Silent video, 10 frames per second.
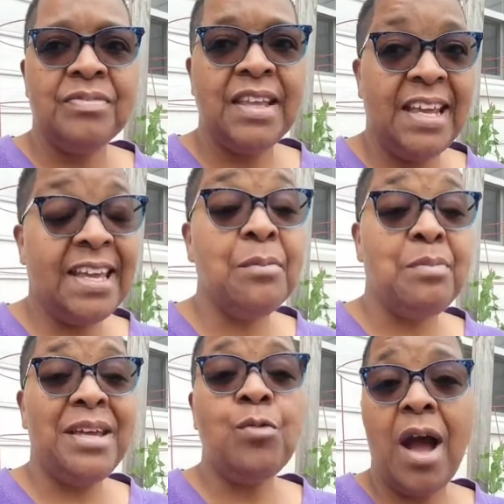It can
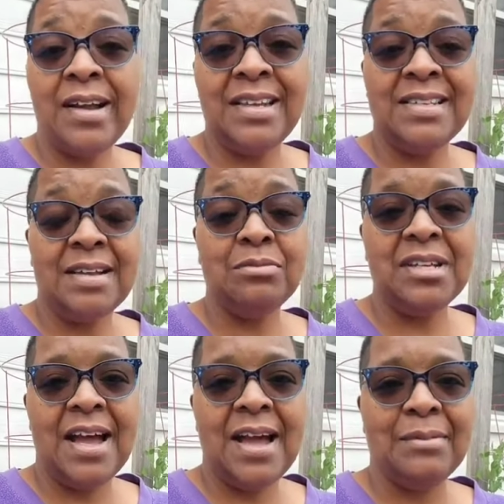be rocky
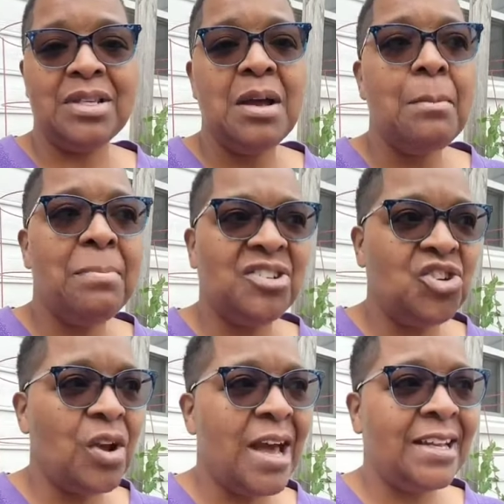sometimes, but you
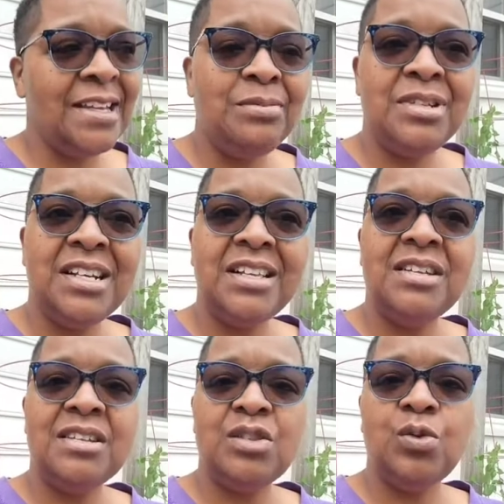got to keep tilling
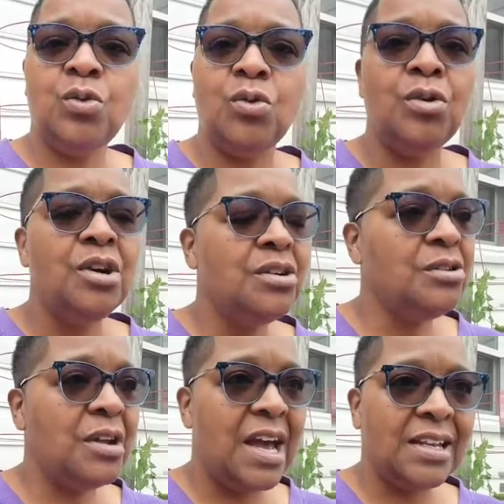the soil. You
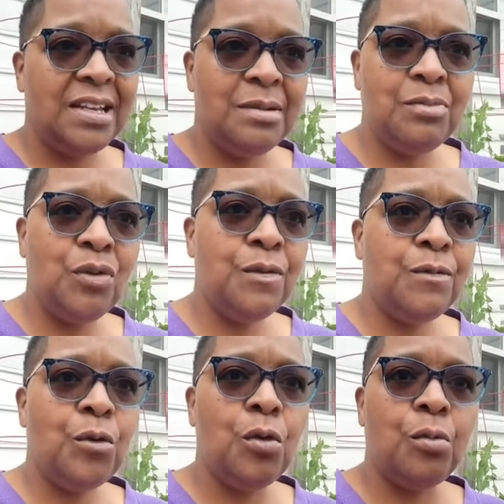got to keep moving
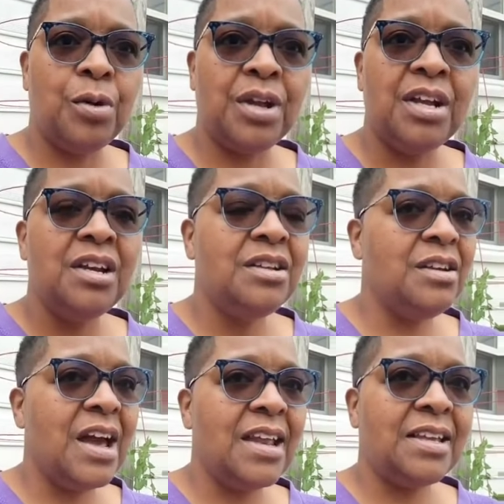forward. You
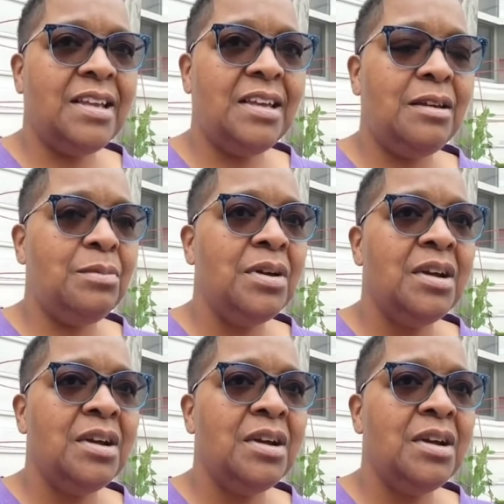got to keep